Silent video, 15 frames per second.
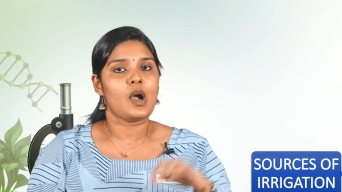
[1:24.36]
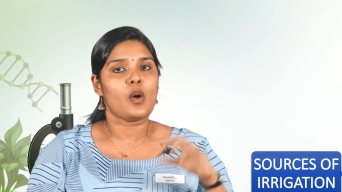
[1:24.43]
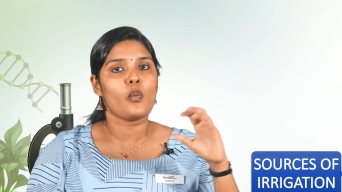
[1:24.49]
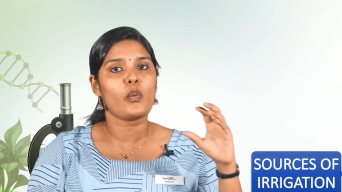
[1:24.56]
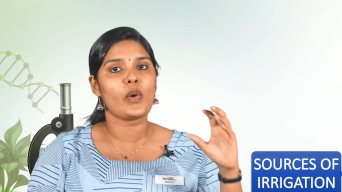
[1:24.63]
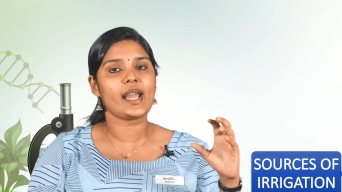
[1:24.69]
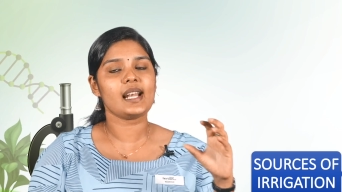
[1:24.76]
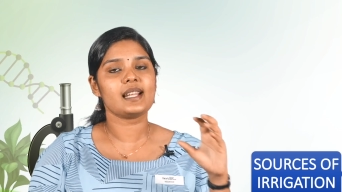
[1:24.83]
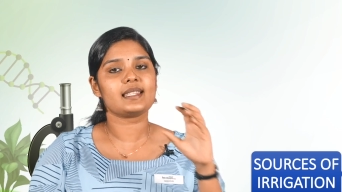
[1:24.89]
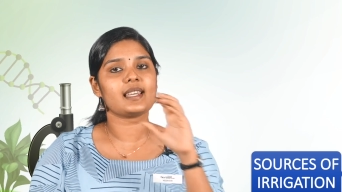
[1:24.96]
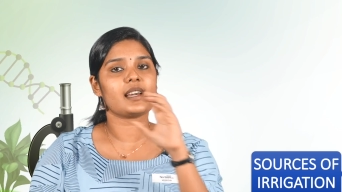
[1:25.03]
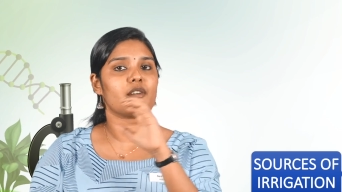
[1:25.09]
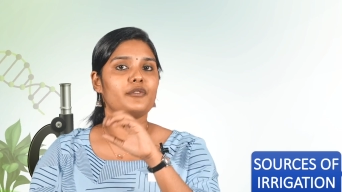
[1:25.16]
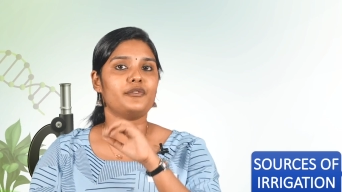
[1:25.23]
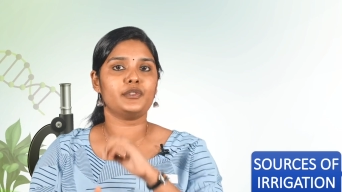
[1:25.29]
Wells
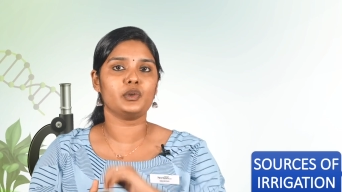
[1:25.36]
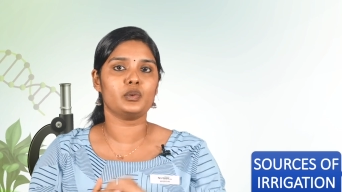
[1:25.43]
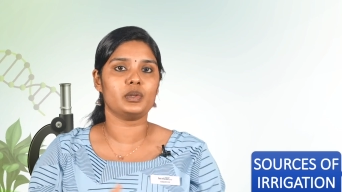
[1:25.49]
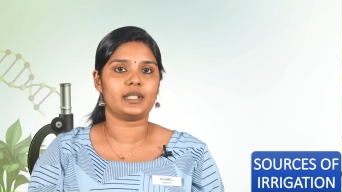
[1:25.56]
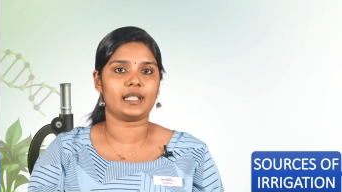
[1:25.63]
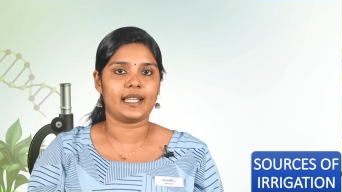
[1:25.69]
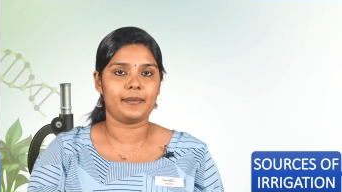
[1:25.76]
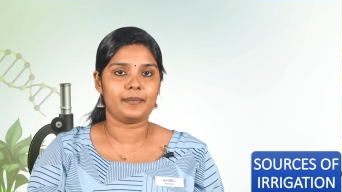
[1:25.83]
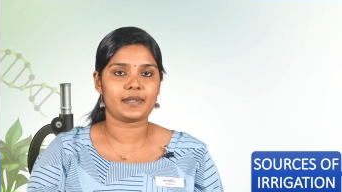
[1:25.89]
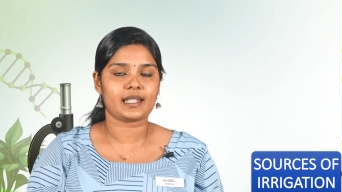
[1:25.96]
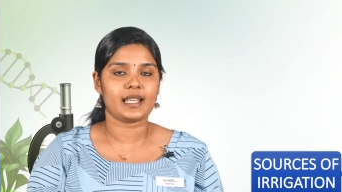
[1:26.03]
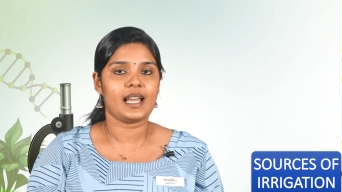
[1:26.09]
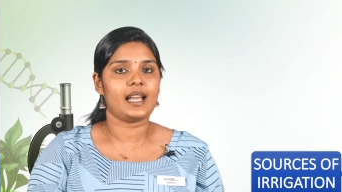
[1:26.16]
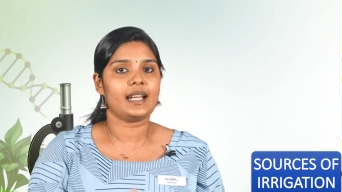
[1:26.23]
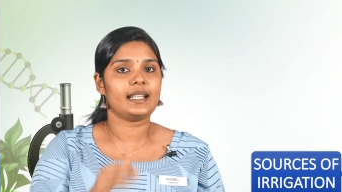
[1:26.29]
are of two types,
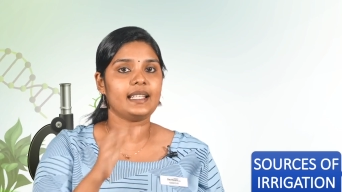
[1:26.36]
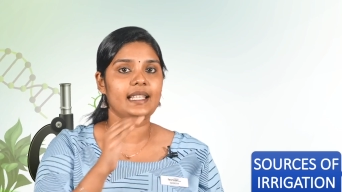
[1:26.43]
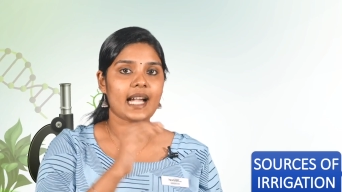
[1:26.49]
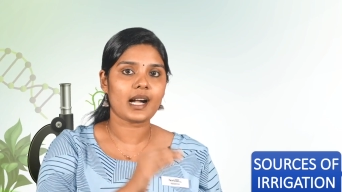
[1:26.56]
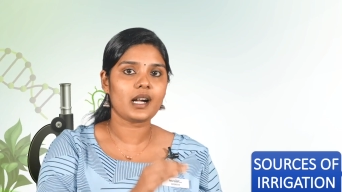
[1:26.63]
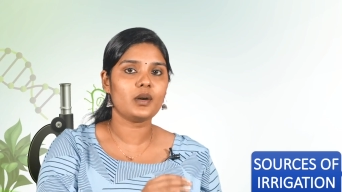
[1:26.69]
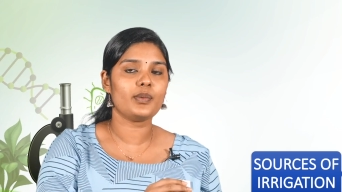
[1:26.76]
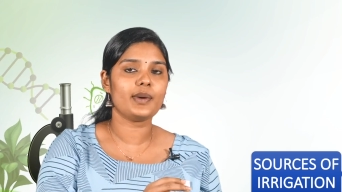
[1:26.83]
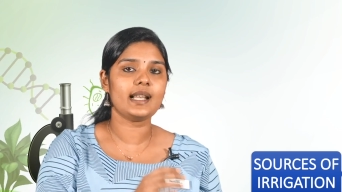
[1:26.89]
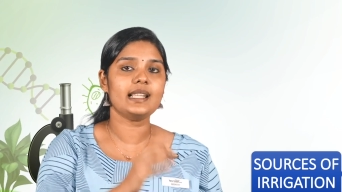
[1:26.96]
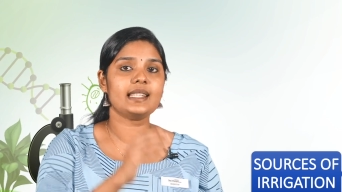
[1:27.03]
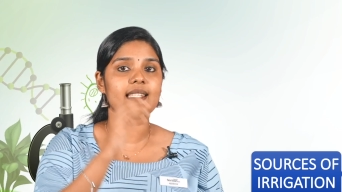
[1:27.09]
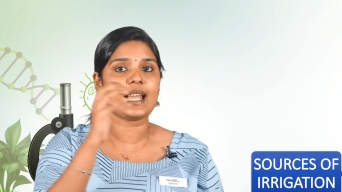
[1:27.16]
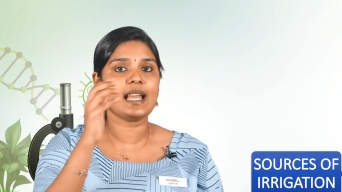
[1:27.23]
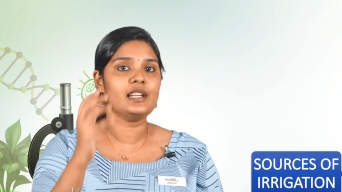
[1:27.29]
dug
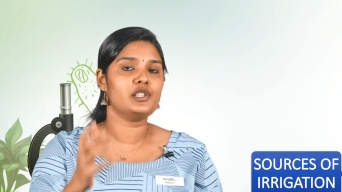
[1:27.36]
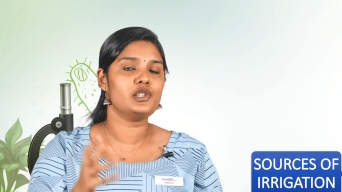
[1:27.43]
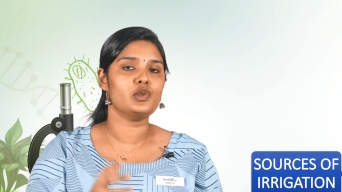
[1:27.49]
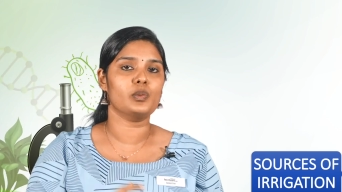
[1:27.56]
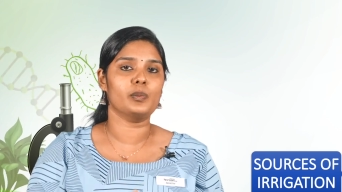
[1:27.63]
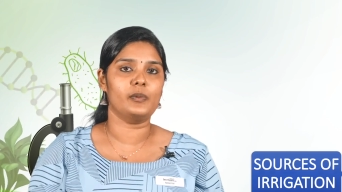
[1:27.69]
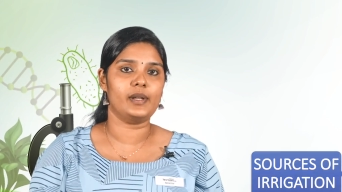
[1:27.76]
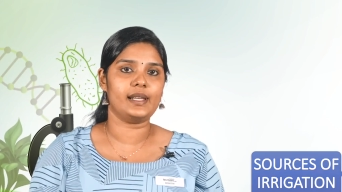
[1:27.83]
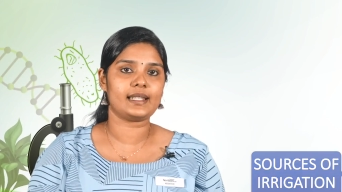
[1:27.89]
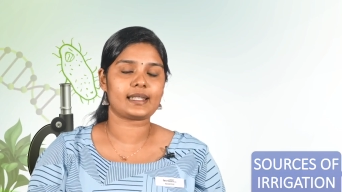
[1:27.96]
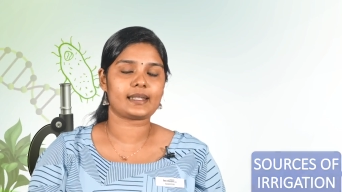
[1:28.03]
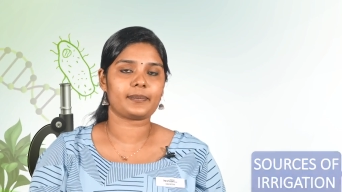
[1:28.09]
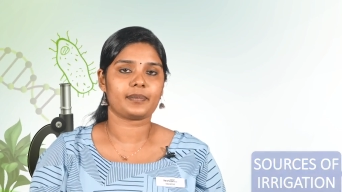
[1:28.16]
wells and tube wells.